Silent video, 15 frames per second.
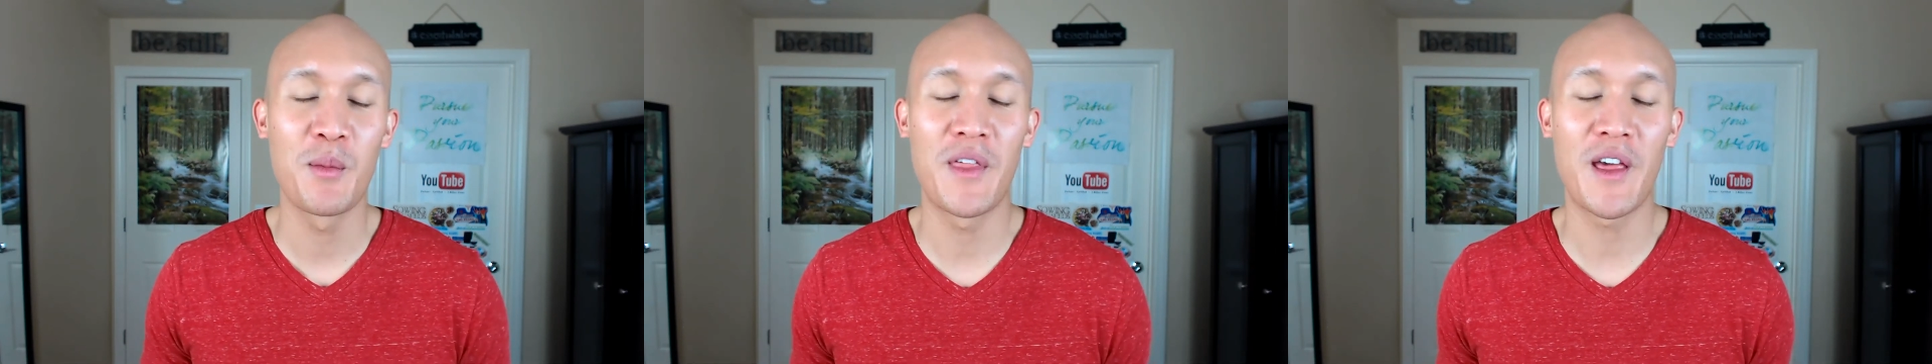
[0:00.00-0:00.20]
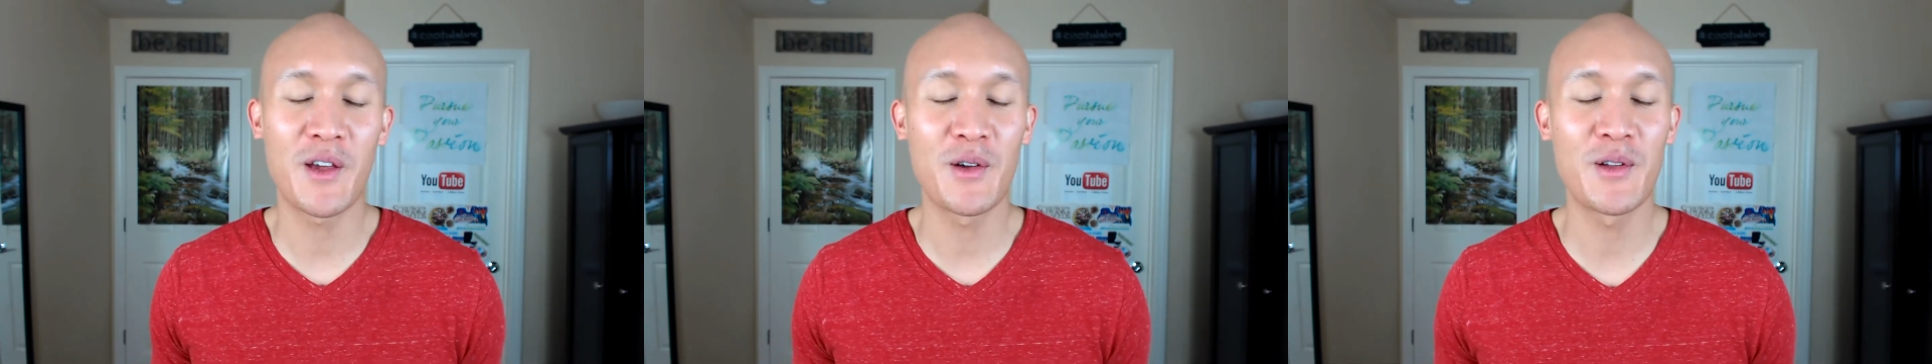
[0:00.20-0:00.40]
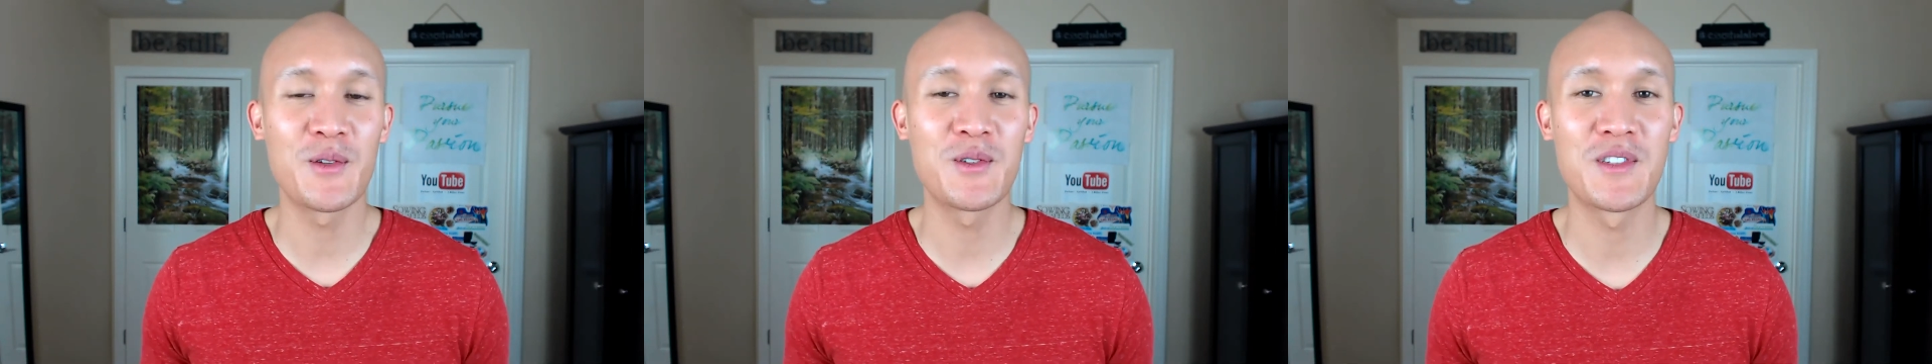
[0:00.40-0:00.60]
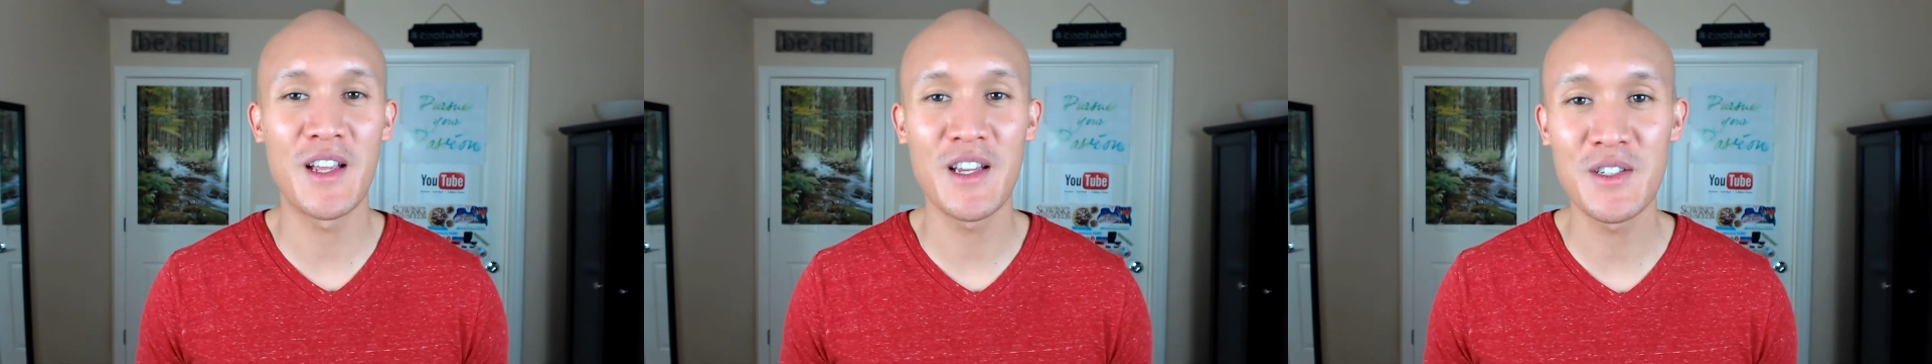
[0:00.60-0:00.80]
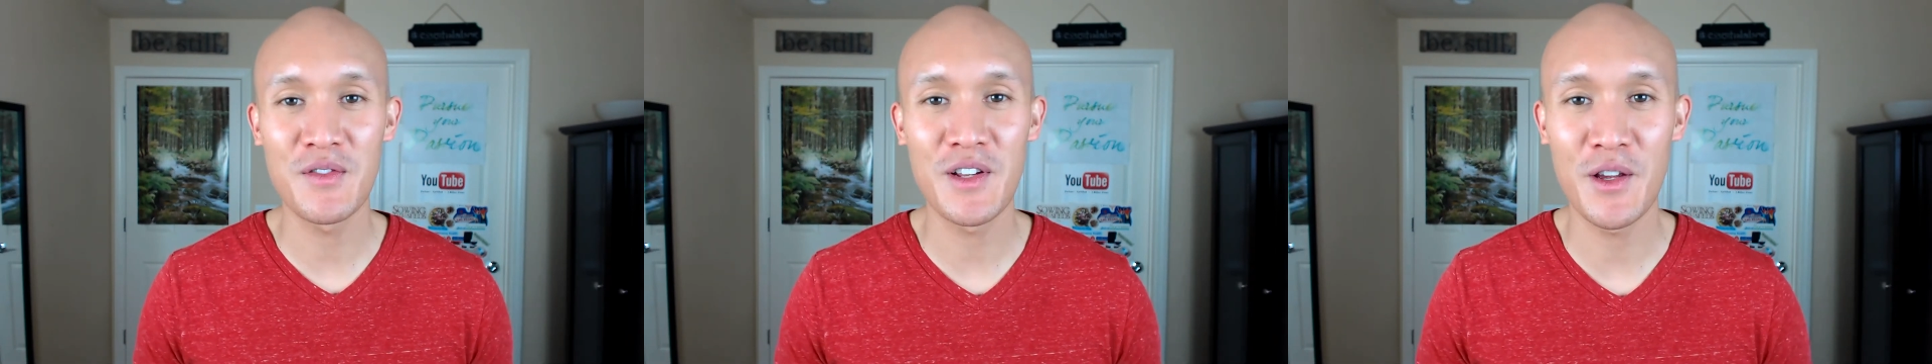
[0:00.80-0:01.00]
But that concludes
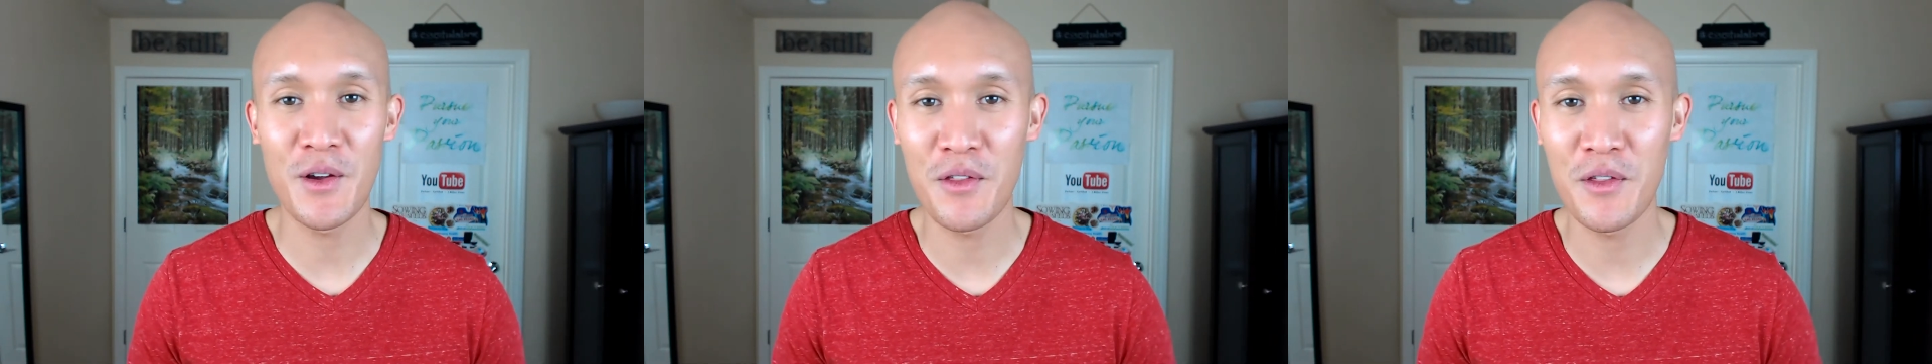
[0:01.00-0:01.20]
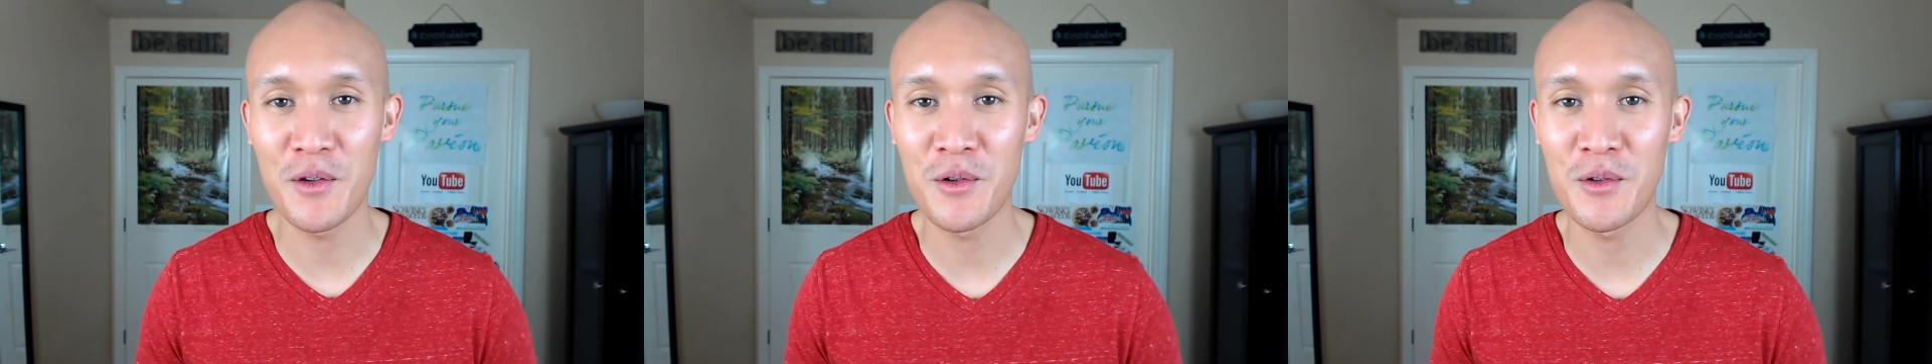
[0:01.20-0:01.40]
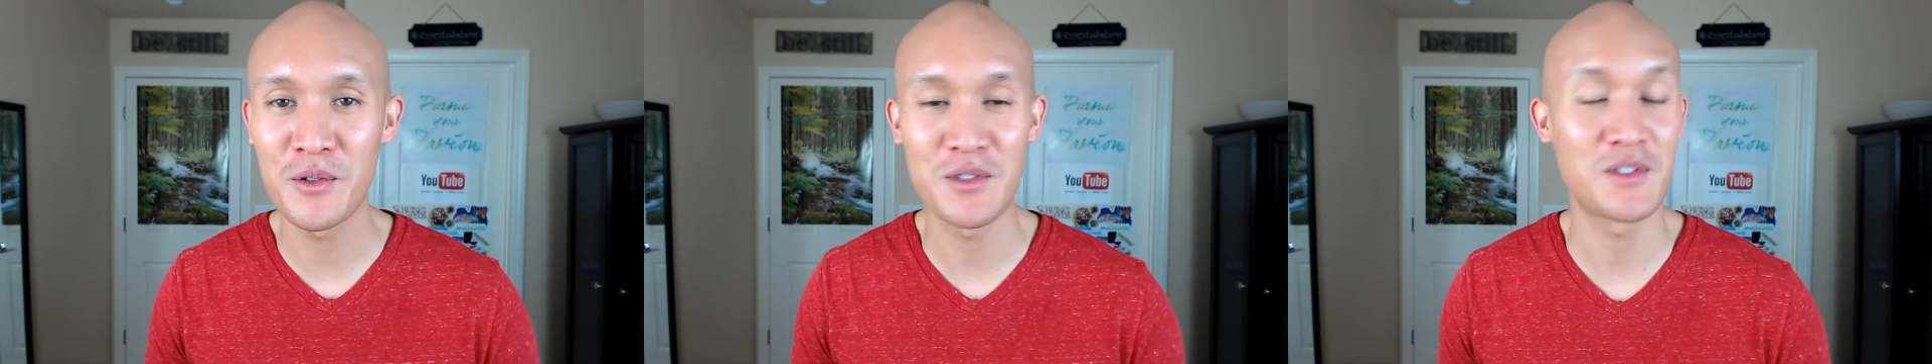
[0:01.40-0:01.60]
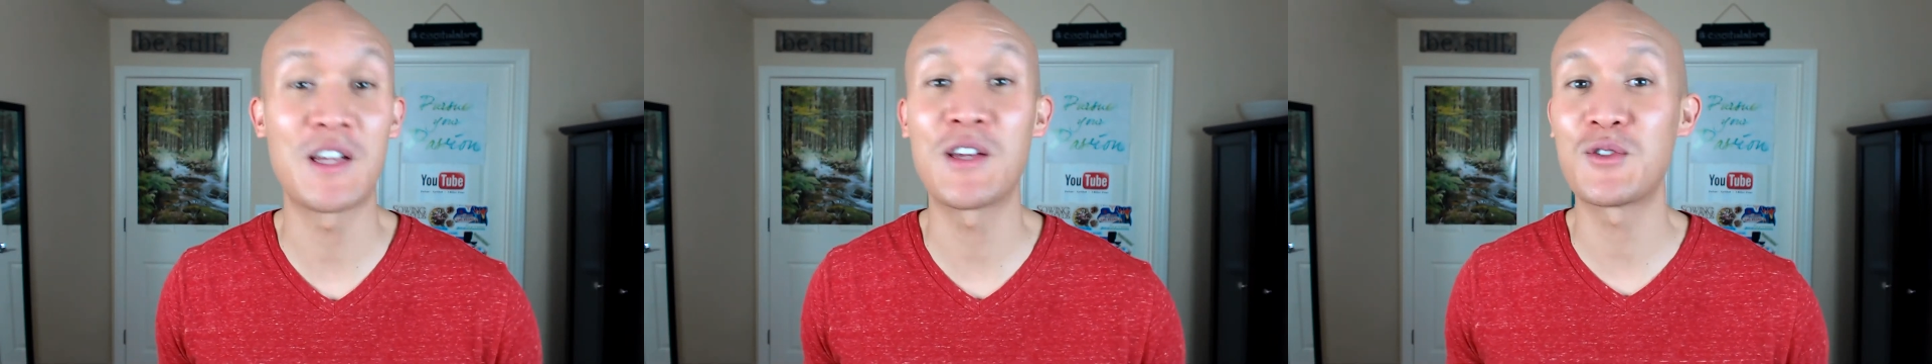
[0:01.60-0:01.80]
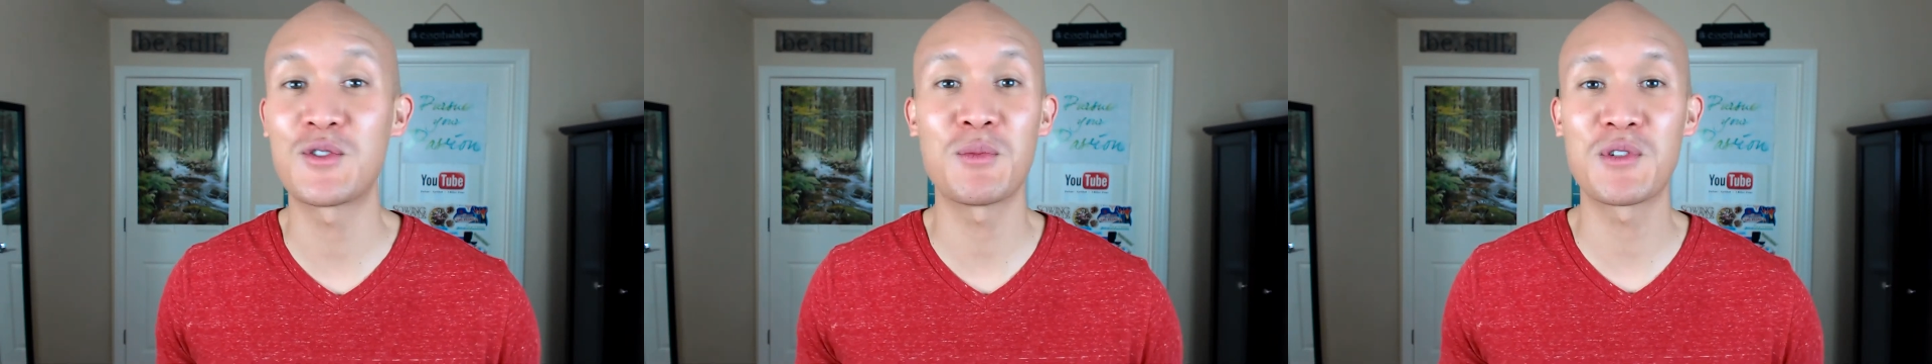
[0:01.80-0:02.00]
today's video. So
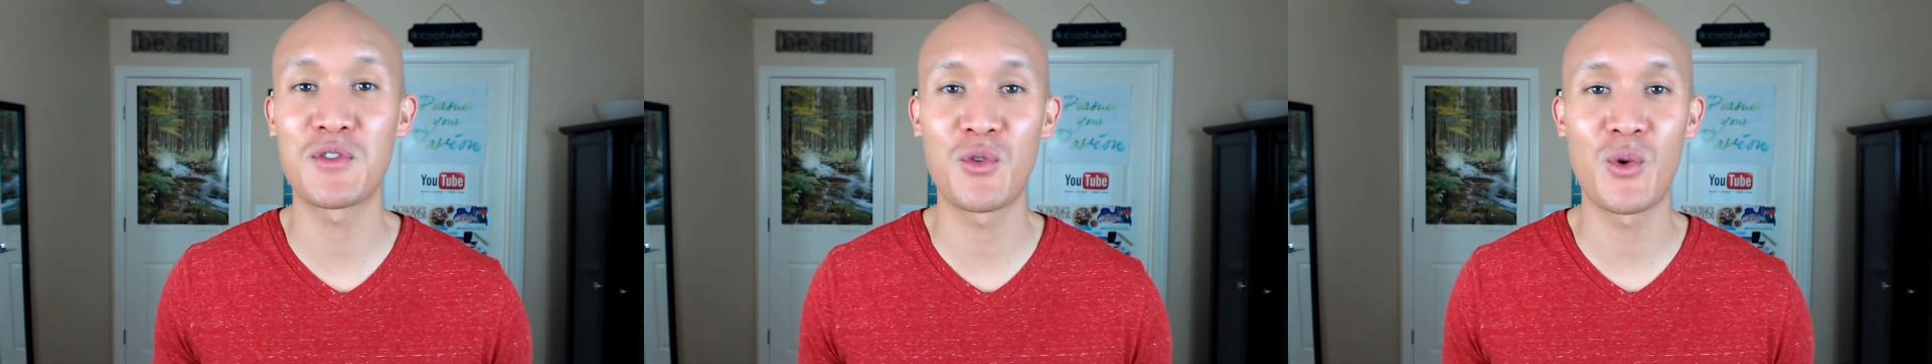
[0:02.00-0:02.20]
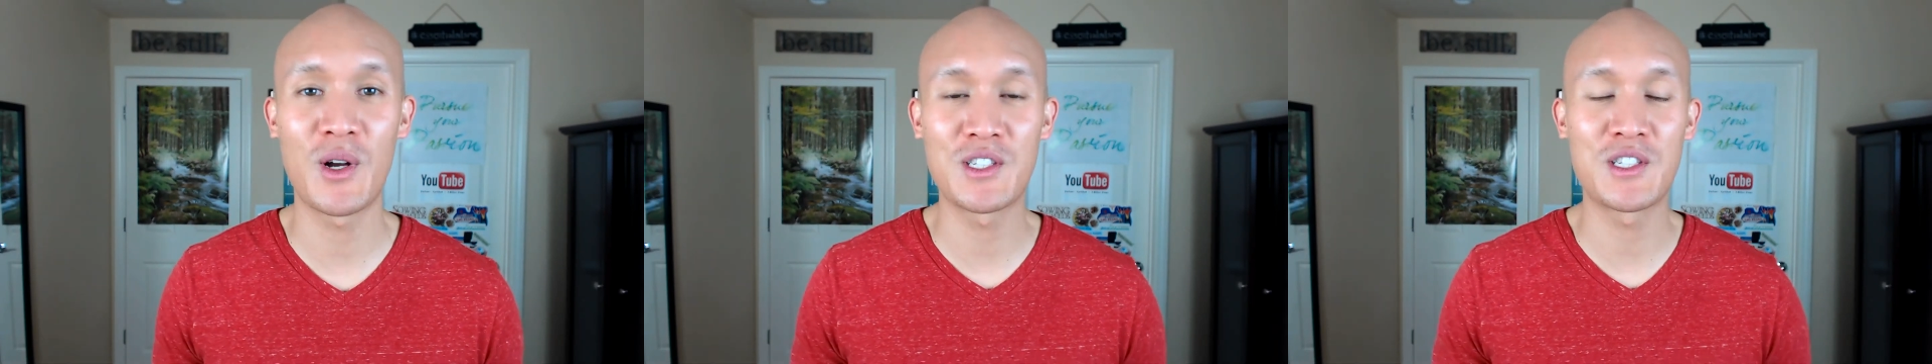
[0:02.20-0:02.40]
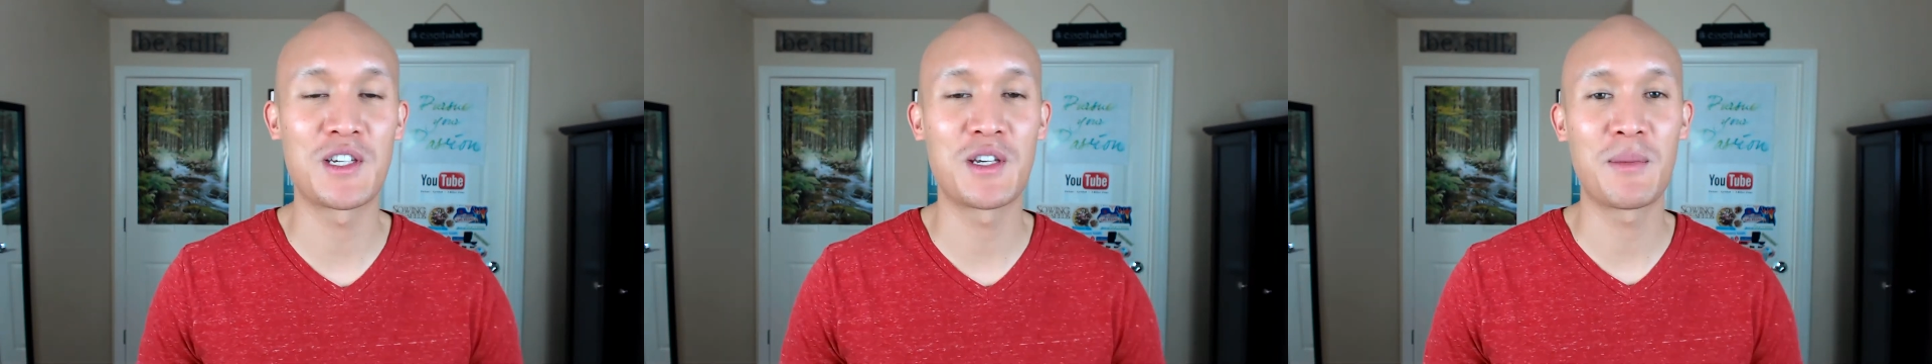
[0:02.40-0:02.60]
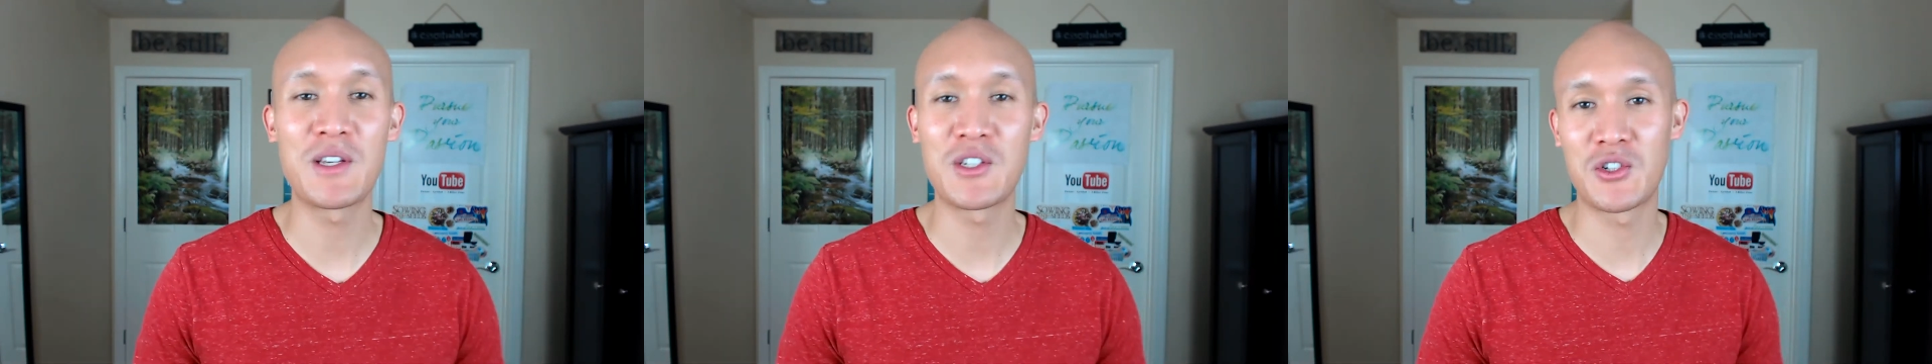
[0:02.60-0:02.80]
thank you so much for watching.